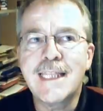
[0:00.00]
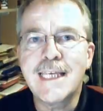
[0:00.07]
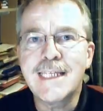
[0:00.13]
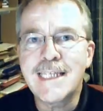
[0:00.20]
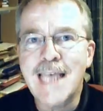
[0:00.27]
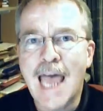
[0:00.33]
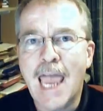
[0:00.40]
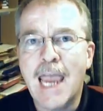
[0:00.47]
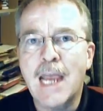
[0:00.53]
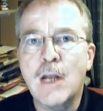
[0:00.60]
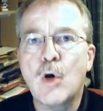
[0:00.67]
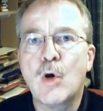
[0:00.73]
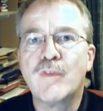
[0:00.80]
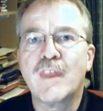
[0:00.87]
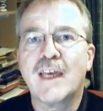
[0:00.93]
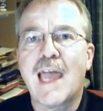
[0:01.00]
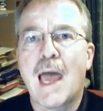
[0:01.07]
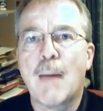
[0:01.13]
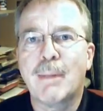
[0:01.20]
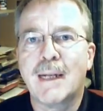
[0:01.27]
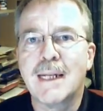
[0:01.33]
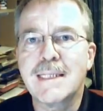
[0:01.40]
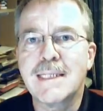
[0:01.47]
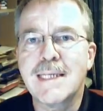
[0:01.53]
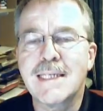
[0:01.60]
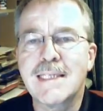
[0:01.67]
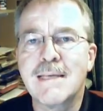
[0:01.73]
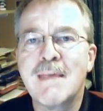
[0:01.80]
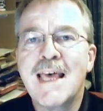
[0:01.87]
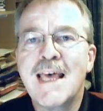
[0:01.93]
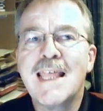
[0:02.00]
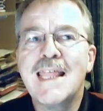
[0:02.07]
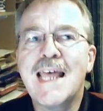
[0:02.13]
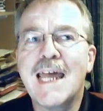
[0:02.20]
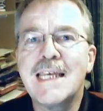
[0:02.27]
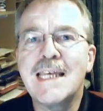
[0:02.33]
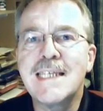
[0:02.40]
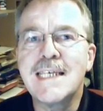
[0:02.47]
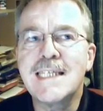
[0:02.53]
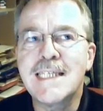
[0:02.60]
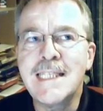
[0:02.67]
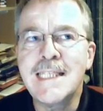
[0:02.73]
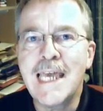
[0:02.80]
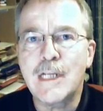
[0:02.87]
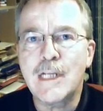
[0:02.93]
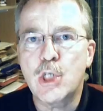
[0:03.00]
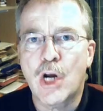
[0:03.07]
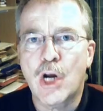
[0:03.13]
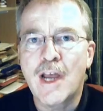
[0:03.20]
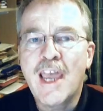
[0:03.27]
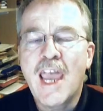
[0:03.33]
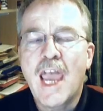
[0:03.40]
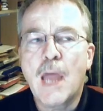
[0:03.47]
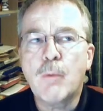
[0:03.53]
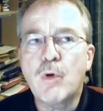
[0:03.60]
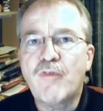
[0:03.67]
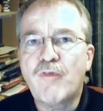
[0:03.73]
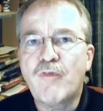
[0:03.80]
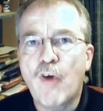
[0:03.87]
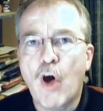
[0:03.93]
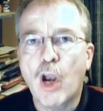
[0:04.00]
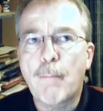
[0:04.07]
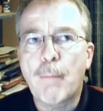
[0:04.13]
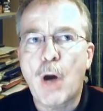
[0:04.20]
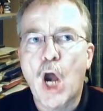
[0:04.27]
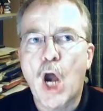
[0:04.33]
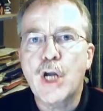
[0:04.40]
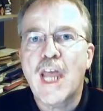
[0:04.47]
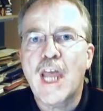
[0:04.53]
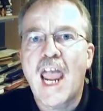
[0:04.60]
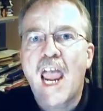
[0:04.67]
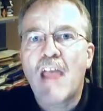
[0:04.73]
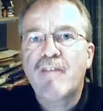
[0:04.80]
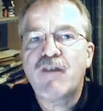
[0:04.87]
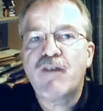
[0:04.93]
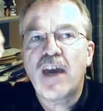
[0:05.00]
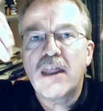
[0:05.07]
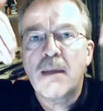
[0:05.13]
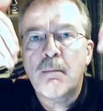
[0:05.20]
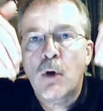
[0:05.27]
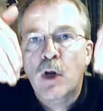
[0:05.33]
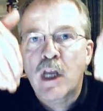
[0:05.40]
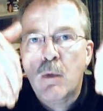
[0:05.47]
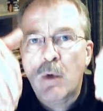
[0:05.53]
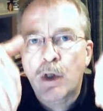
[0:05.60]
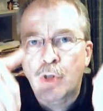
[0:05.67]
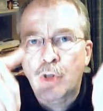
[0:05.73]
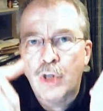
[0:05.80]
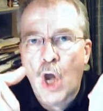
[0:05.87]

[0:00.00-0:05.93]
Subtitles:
design of the capitalist system. That is its nature. It would fall apart if the money went